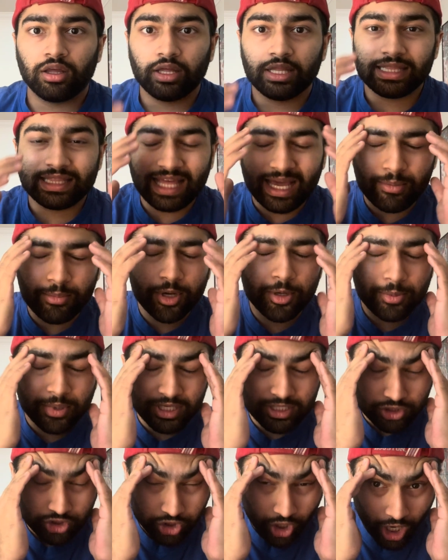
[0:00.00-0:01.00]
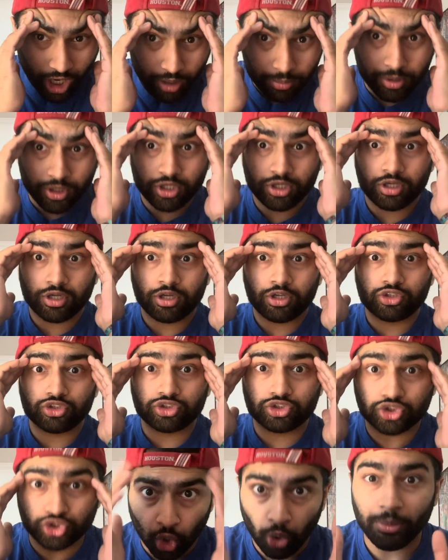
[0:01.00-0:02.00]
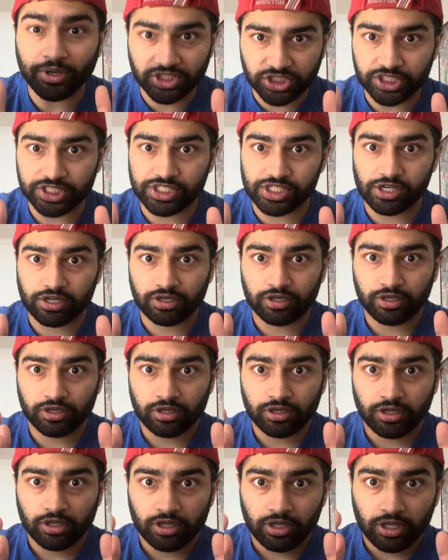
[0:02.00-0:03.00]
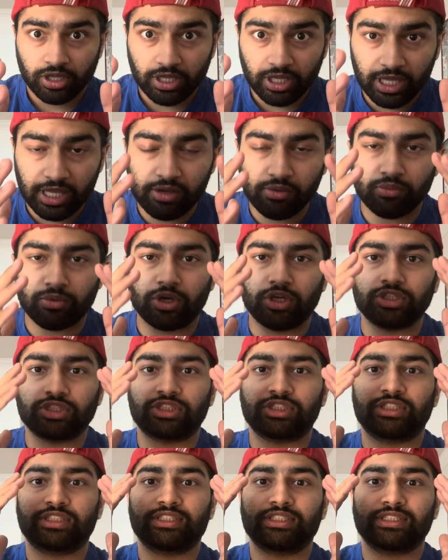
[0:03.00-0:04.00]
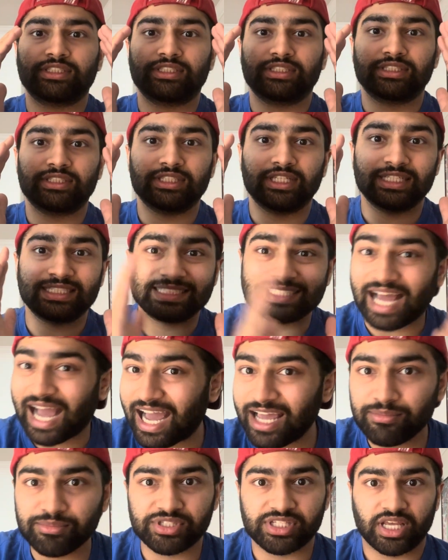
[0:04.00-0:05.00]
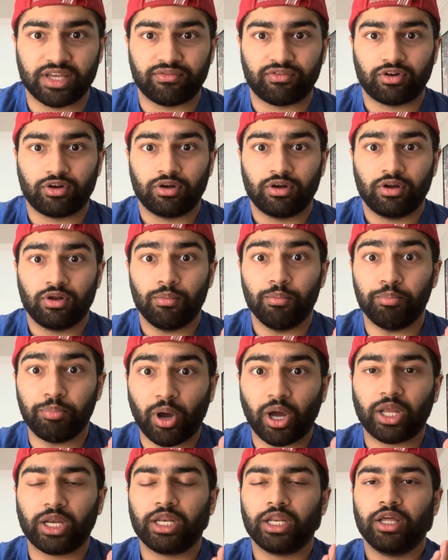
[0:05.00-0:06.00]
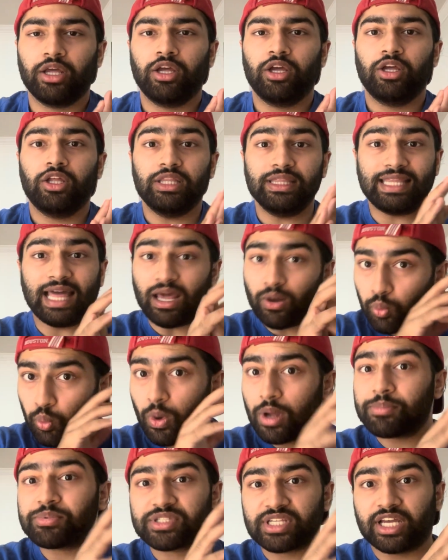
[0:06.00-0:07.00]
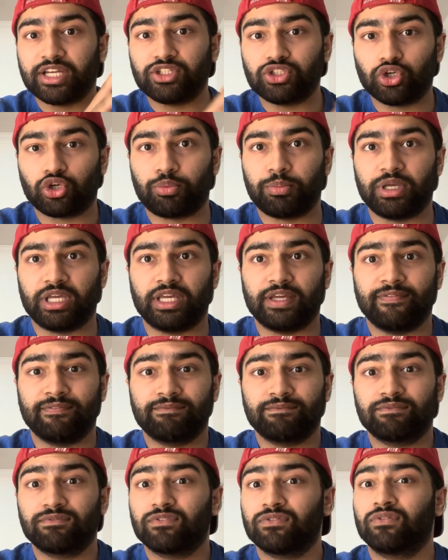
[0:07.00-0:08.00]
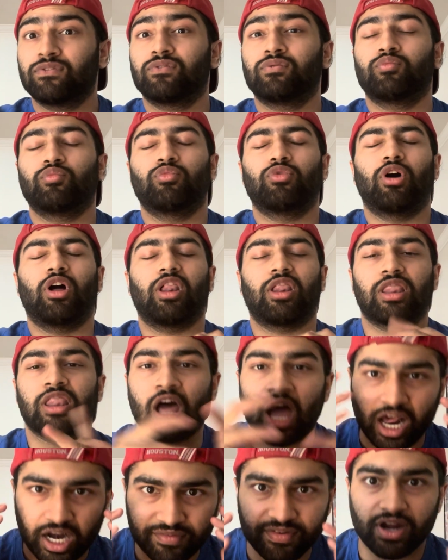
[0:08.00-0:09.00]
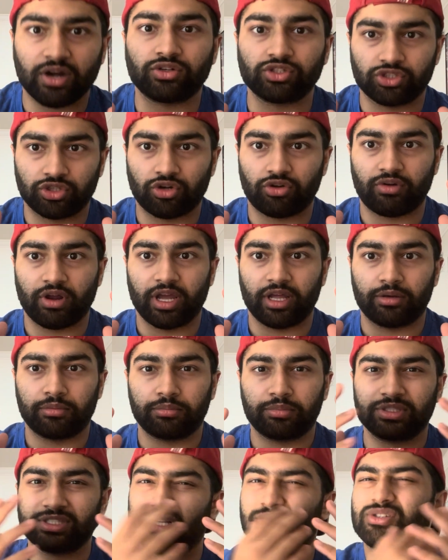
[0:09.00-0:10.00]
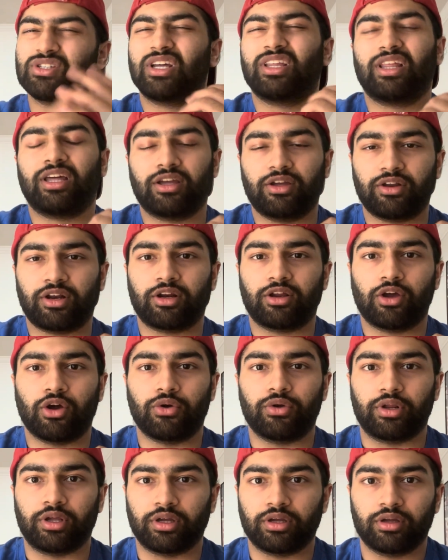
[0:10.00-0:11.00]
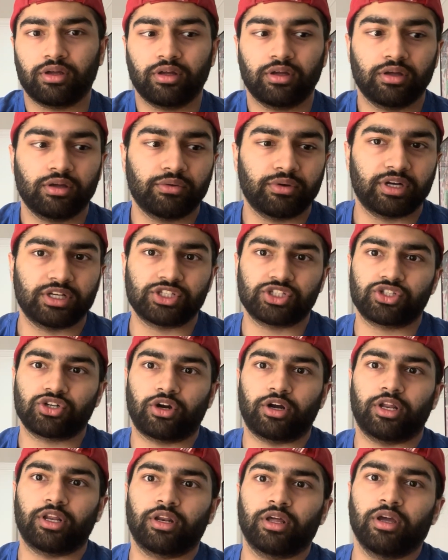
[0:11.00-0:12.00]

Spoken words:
That made my job so much easier. It was a time saver, but that website took me a lot of hours to create because I was not that good at coding when I started.